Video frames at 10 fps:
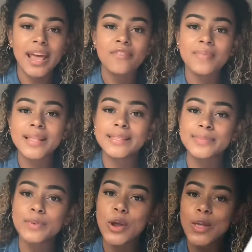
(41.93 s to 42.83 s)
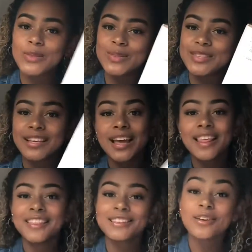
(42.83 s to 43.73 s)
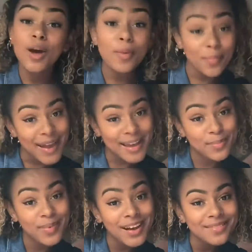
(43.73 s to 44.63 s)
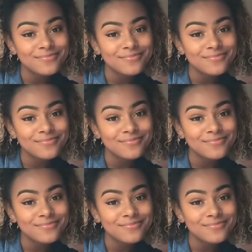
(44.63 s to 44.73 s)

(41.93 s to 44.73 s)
I have made some notes, this time on paper,